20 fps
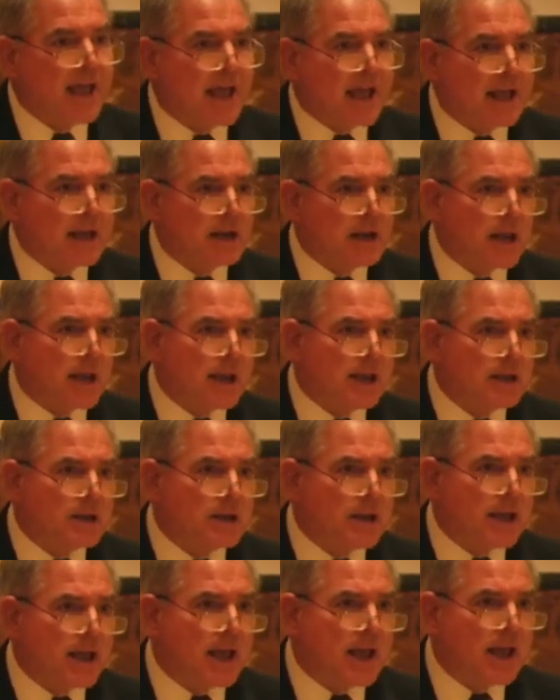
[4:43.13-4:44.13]

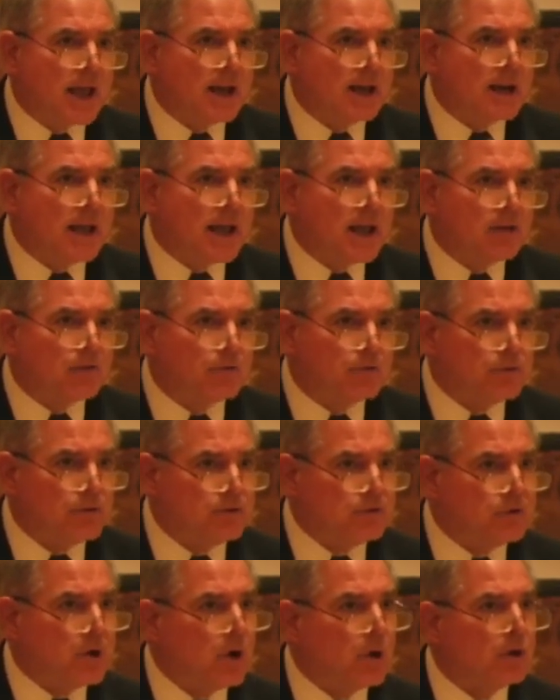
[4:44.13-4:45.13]
and as a
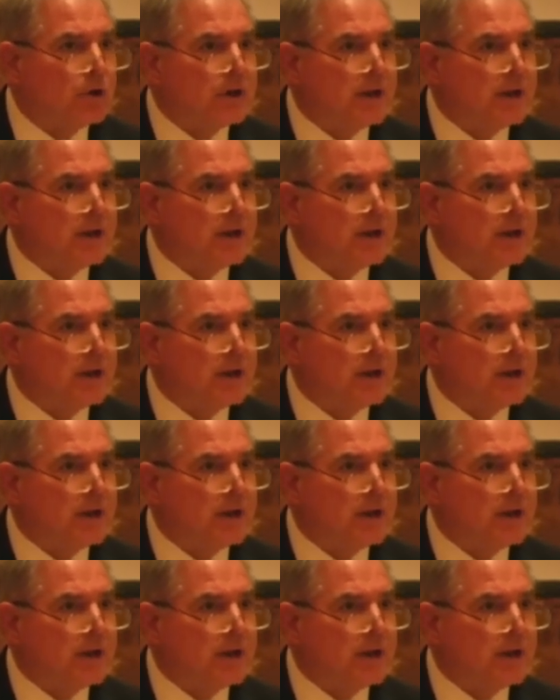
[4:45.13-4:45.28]
result,